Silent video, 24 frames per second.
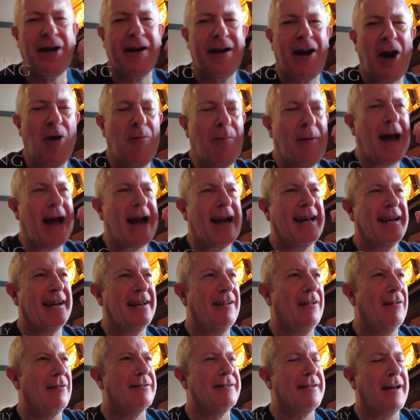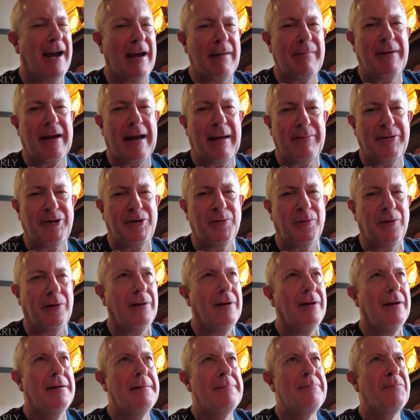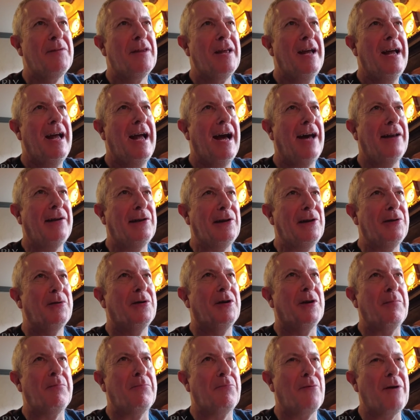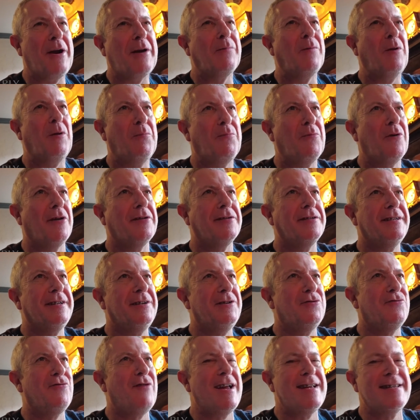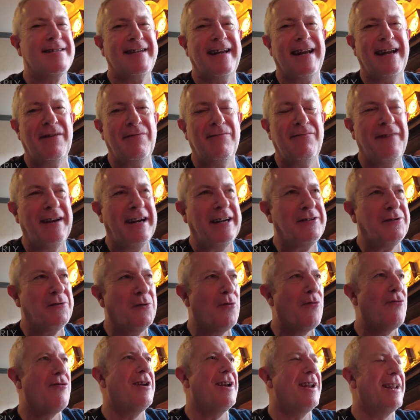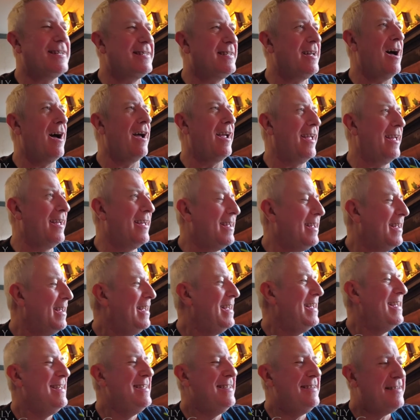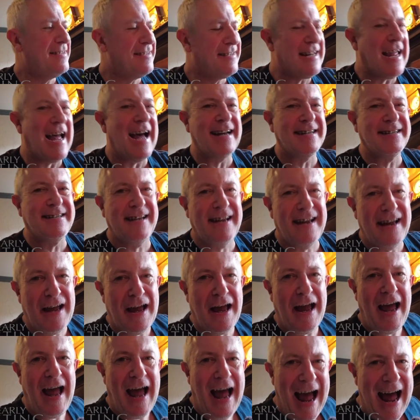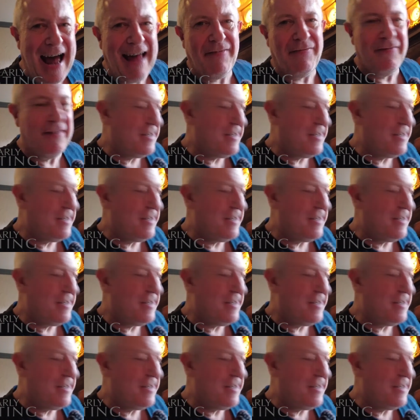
I could go back in a little time capsule and look at Branwell Bronte dressed in Victorian attire, sat at